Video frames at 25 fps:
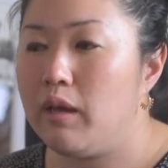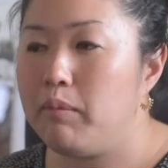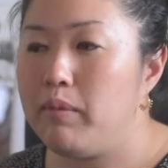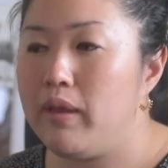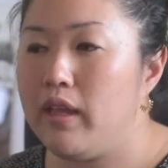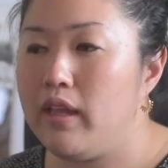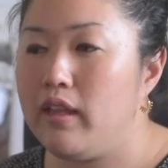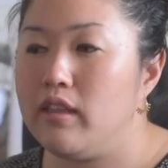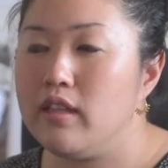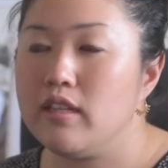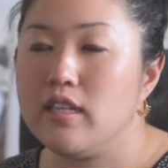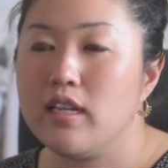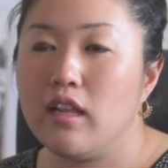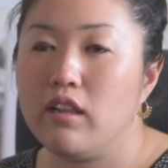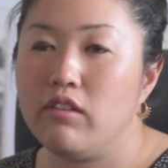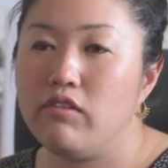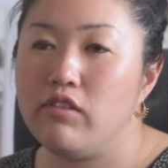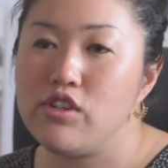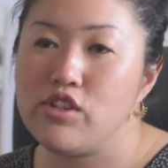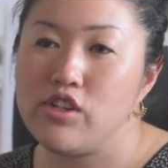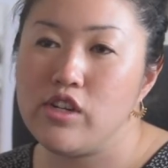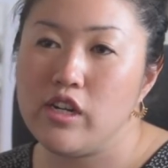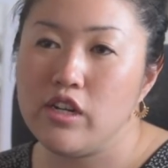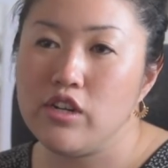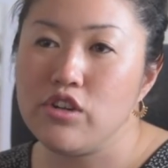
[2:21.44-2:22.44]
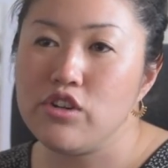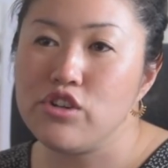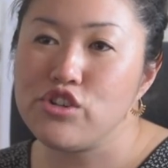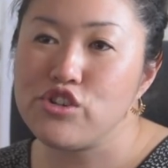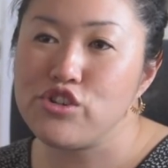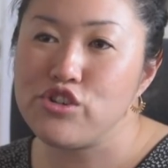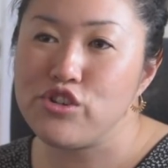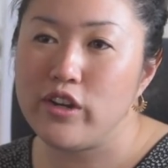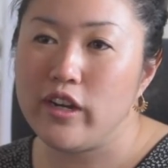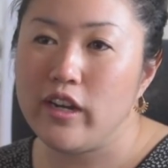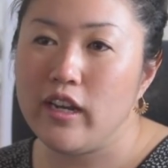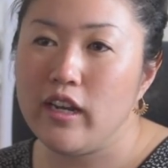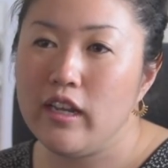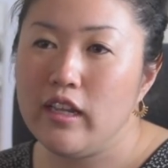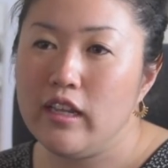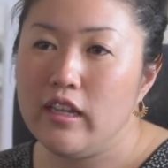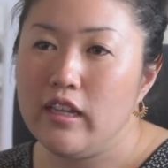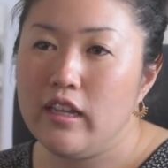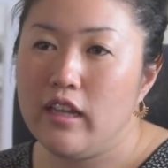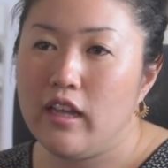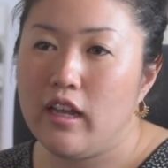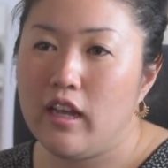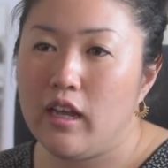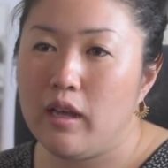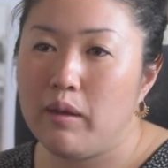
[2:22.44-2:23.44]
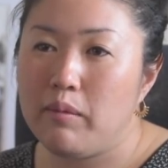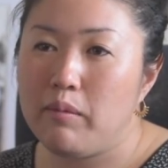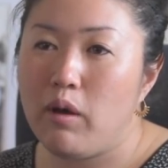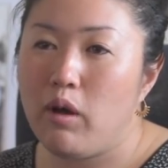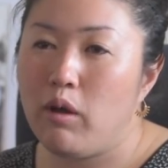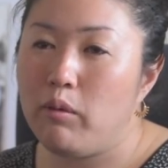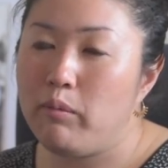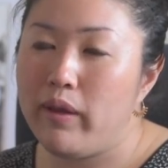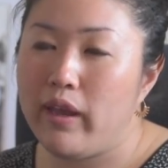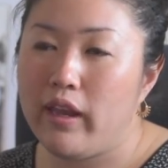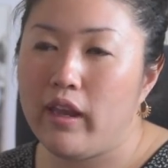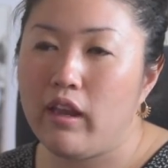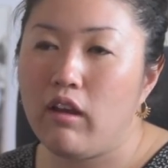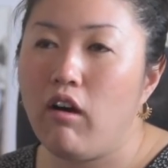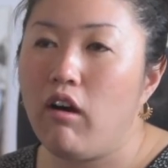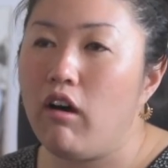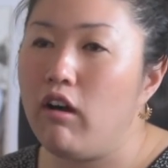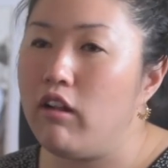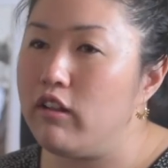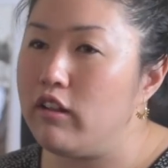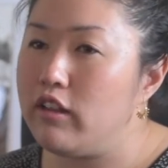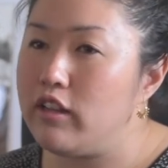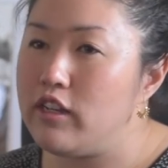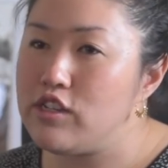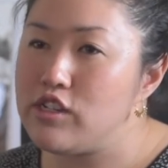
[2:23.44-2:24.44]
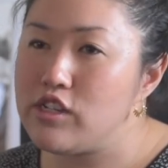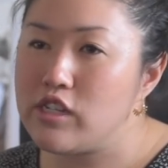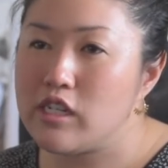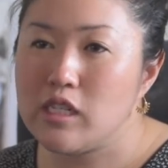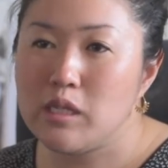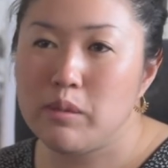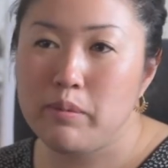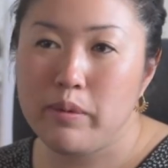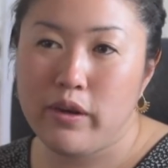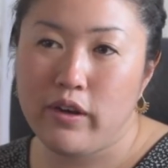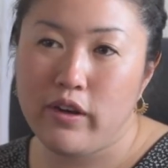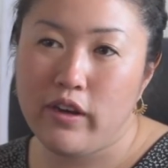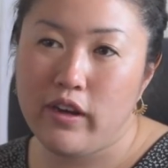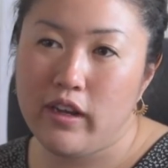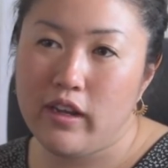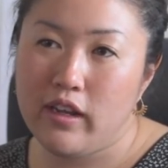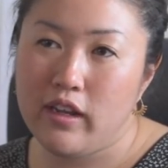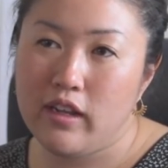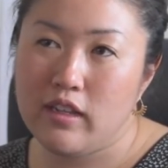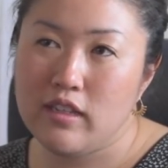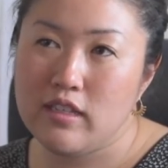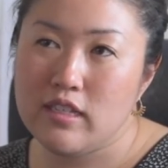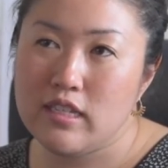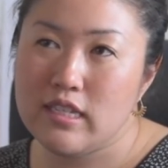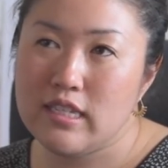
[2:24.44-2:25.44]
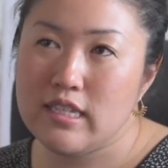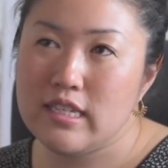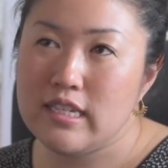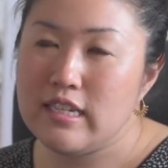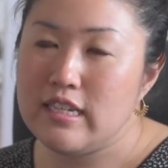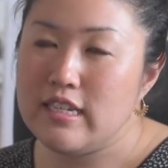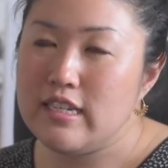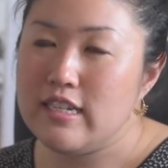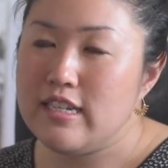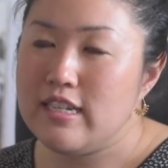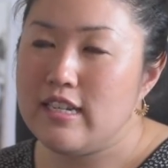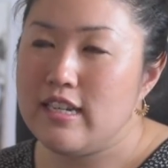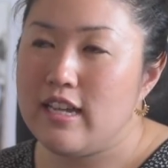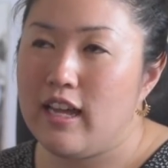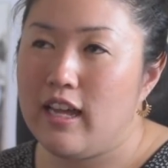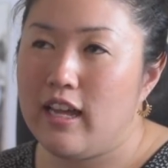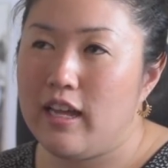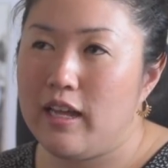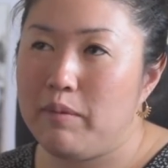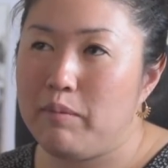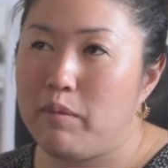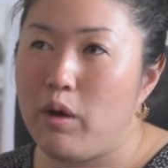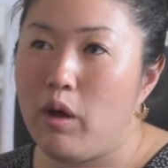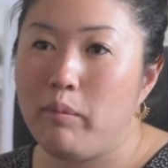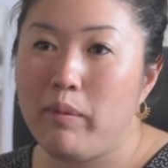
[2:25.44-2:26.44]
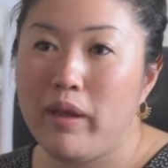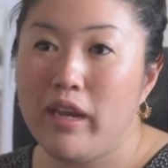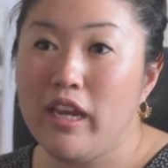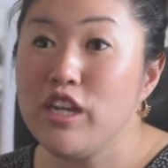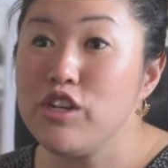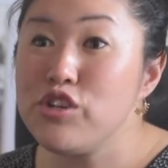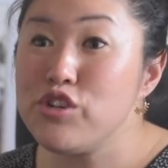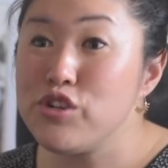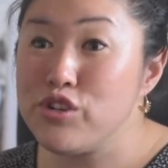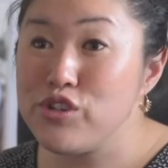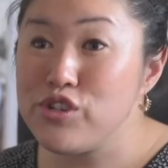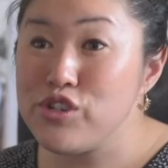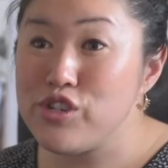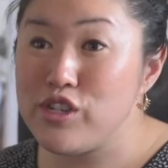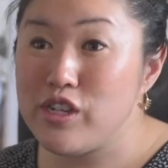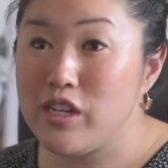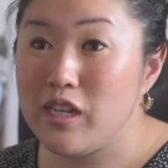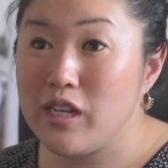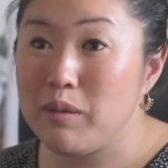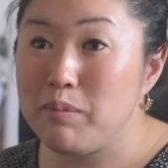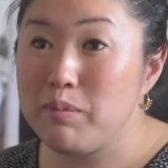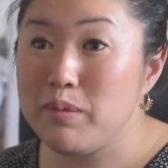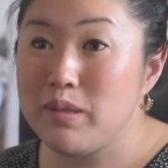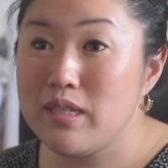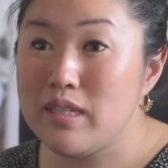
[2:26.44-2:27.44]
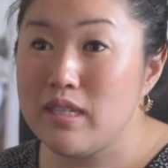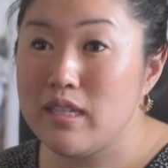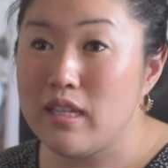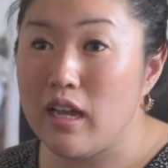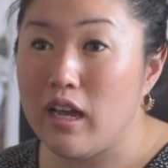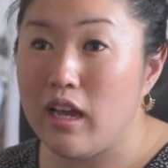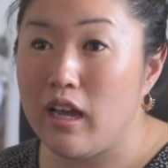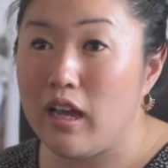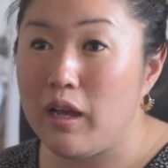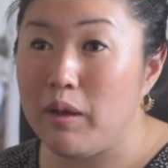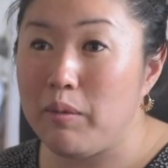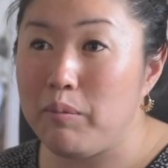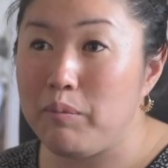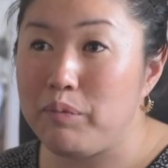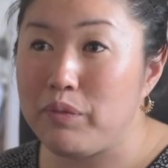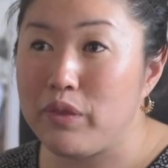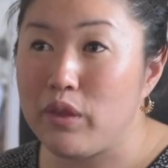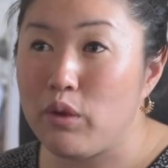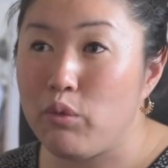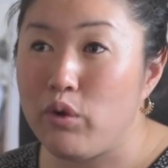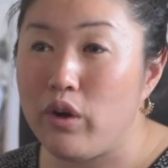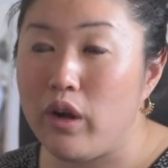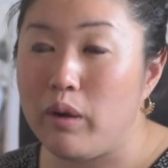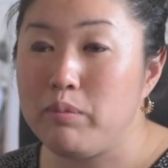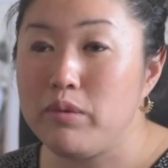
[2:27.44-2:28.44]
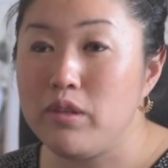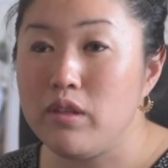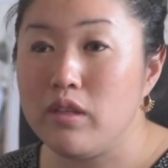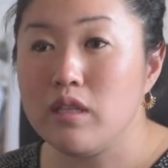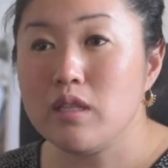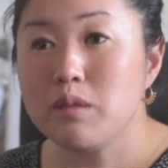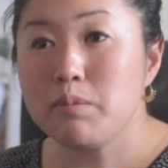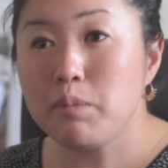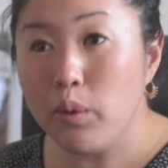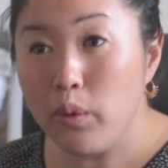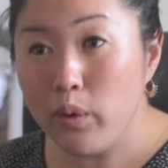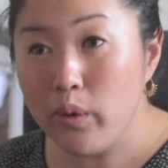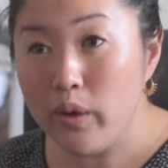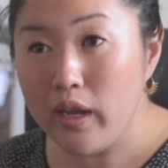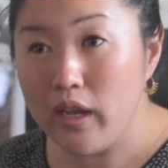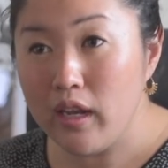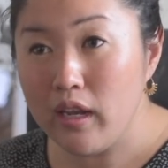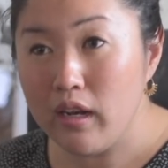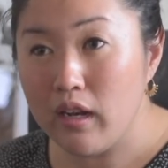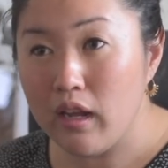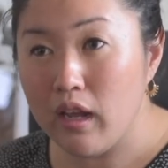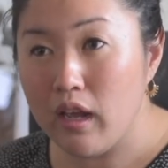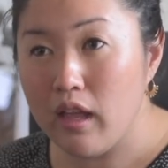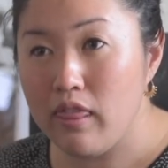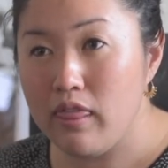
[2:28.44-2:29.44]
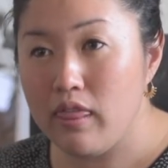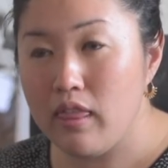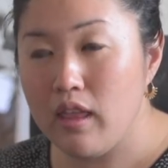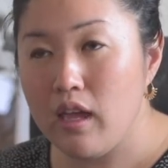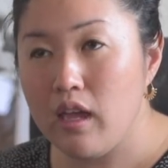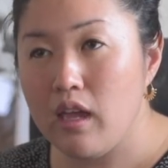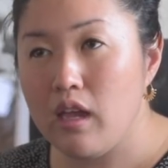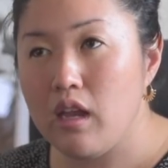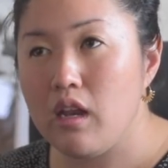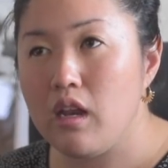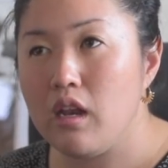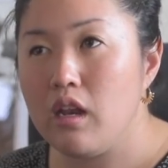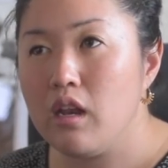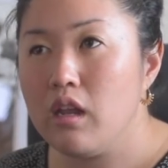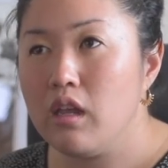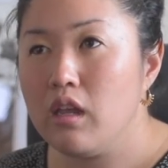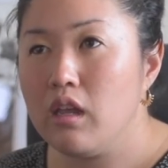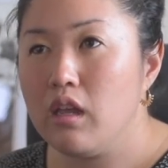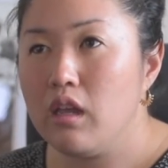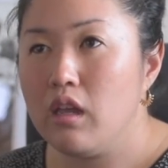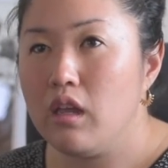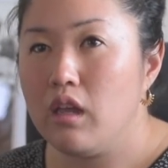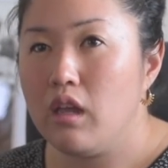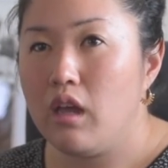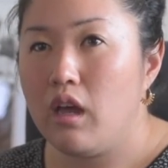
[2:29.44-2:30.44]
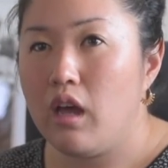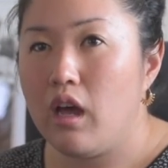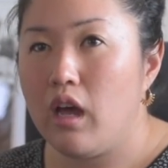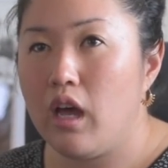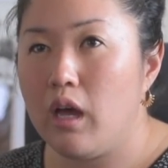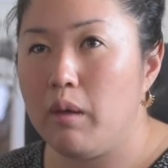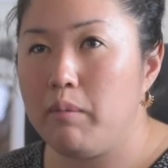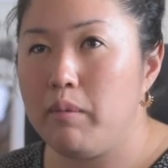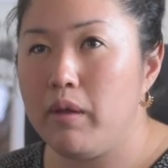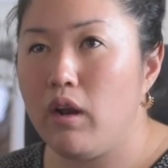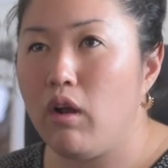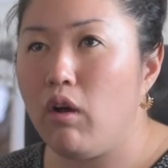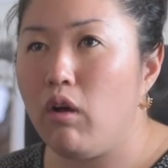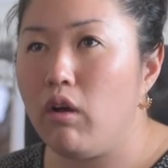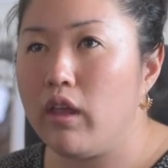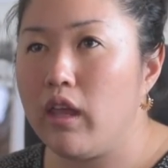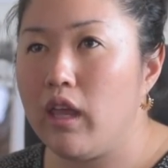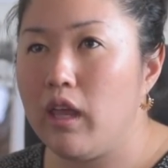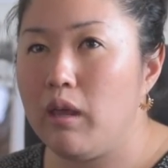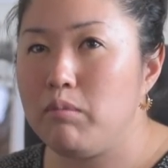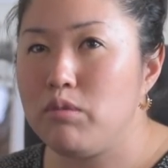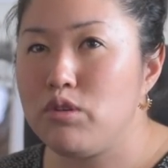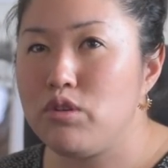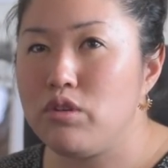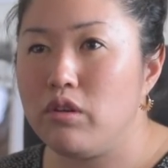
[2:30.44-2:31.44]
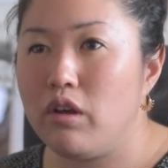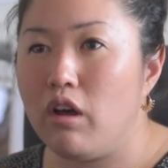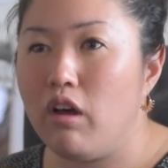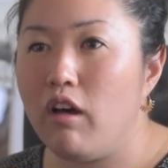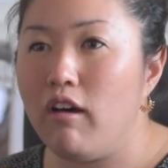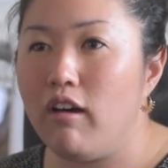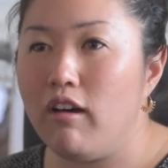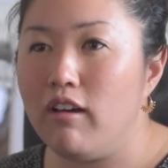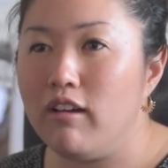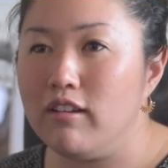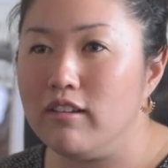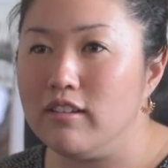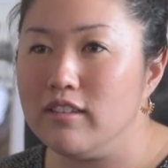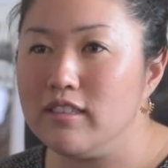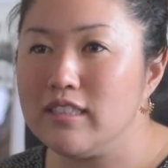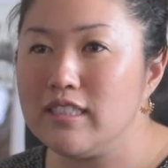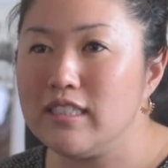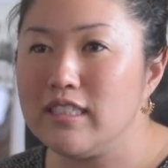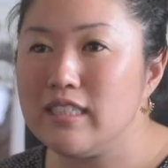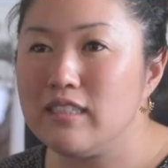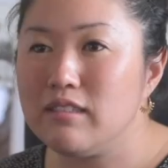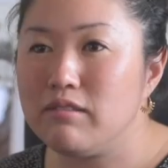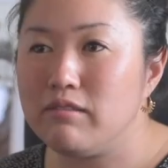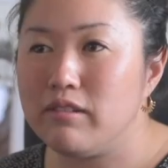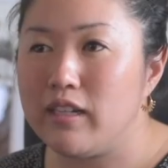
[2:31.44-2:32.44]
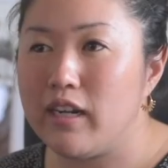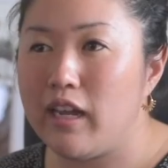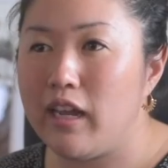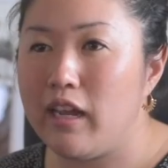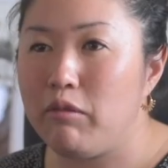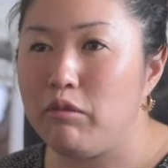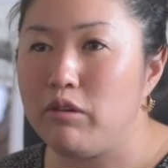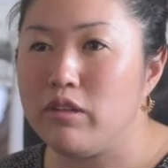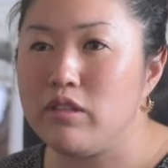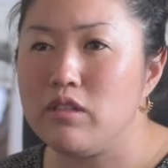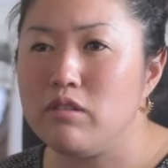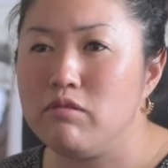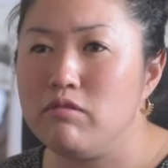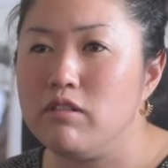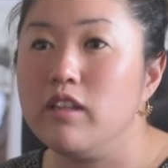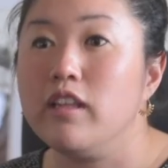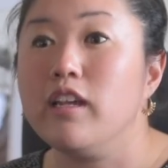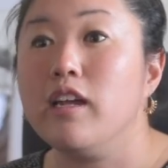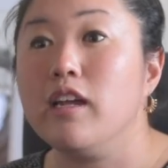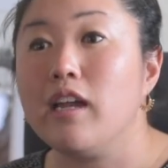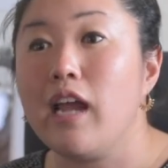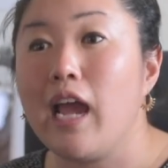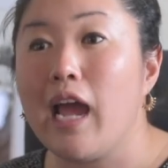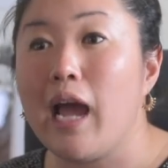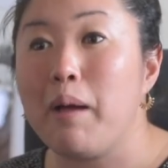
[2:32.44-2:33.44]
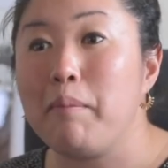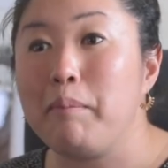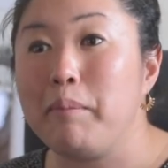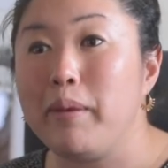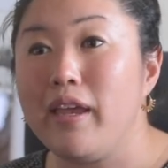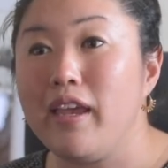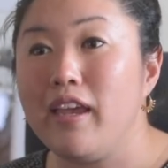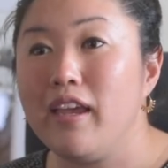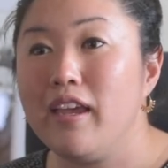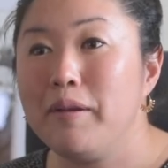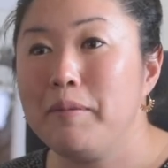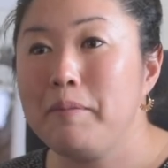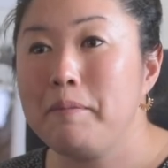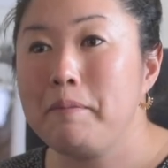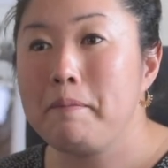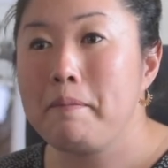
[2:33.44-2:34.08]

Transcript: in the television industry. All my college experience, all my internships were up to this point, and then it all came to a halt when I was really unhappy.